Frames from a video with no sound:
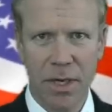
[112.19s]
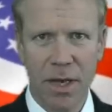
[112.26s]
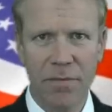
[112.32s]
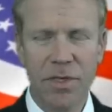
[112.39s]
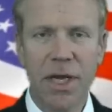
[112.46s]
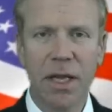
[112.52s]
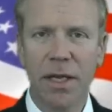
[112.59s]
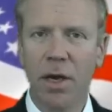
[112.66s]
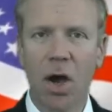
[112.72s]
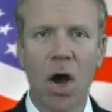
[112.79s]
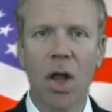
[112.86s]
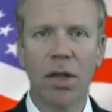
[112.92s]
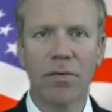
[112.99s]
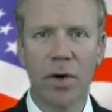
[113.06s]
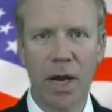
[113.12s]
of telling
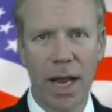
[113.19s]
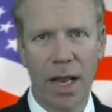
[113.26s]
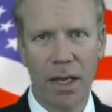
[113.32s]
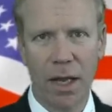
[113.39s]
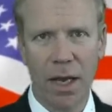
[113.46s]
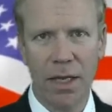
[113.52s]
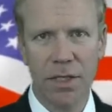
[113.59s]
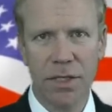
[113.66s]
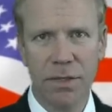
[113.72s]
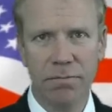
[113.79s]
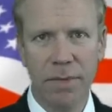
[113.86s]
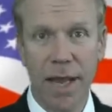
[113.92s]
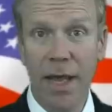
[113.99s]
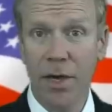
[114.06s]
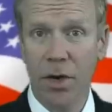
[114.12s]
all of our allies
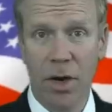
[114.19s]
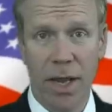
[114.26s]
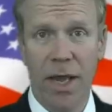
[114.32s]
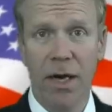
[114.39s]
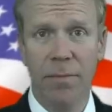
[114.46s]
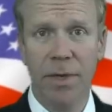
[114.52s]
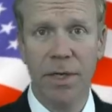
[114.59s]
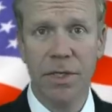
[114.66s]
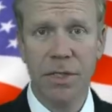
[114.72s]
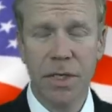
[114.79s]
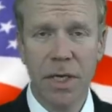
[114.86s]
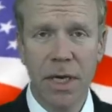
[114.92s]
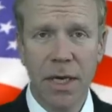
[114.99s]
and our enemies